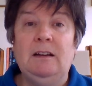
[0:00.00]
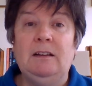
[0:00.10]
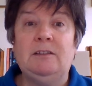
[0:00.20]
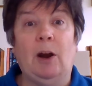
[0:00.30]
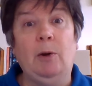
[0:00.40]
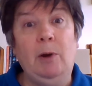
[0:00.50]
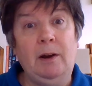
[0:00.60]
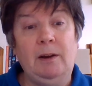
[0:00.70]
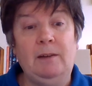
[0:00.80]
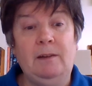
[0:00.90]
So
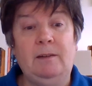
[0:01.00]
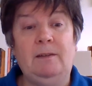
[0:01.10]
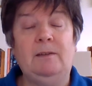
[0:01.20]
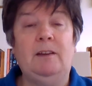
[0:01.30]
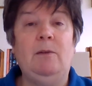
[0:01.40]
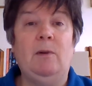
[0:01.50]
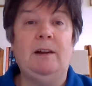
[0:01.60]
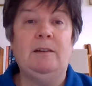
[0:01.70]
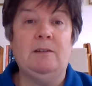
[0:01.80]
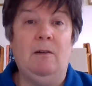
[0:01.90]
they
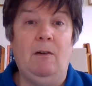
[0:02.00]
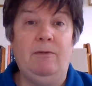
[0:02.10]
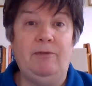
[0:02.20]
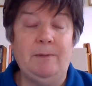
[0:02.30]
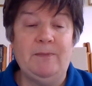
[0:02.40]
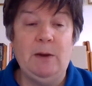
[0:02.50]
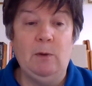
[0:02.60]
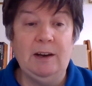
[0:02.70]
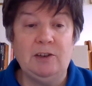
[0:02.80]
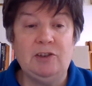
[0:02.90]
went off. They
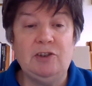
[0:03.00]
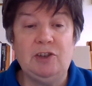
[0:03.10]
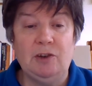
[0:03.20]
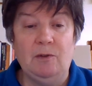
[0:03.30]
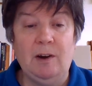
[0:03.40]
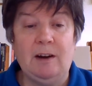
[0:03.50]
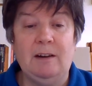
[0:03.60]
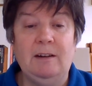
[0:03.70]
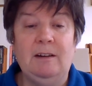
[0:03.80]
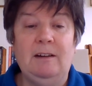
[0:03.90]
went to Zurich,
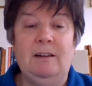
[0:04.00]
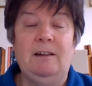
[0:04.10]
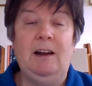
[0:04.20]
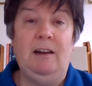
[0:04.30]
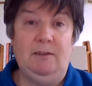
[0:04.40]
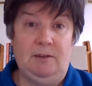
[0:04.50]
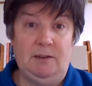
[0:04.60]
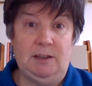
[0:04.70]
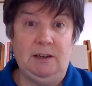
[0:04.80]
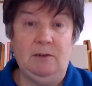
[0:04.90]
and the
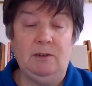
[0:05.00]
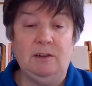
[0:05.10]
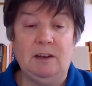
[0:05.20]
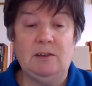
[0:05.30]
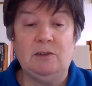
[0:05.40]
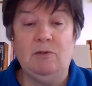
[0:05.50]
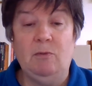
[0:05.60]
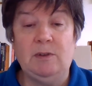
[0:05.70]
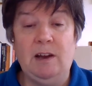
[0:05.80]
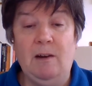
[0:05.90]
synod that they'd
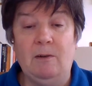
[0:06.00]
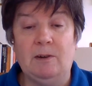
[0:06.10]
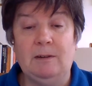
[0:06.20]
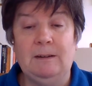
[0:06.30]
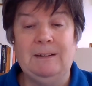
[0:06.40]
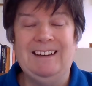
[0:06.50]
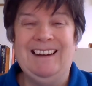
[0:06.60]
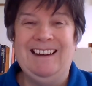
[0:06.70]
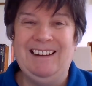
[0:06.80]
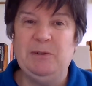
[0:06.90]
sought was held.
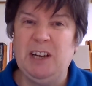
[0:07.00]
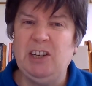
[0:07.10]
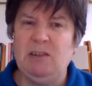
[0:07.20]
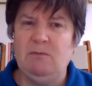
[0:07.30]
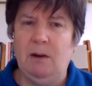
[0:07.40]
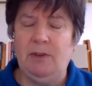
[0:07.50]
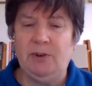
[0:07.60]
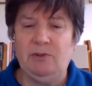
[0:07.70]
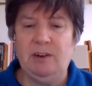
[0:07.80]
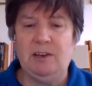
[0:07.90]
And it was actually rather
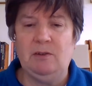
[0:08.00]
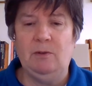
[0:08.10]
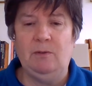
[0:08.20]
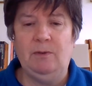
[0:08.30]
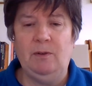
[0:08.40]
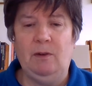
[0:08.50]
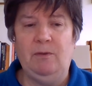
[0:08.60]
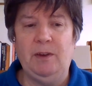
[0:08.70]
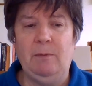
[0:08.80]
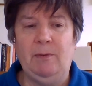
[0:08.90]
critical
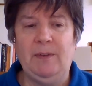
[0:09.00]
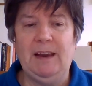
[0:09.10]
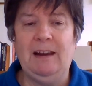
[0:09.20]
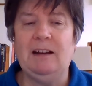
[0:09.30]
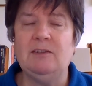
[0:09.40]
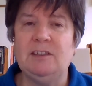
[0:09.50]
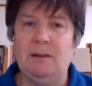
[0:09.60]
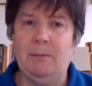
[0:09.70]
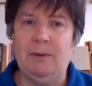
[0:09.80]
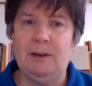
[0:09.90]
of them for their lack of
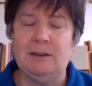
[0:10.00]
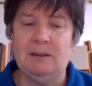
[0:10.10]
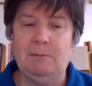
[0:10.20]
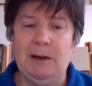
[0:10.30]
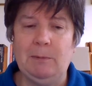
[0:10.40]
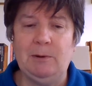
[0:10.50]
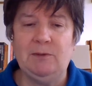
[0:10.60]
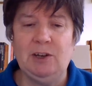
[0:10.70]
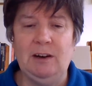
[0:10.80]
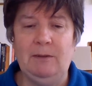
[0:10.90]
sympathy to the people of
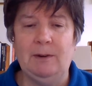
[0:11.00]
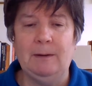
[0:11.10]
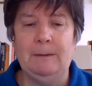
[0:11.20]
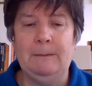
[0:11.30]
Geneva.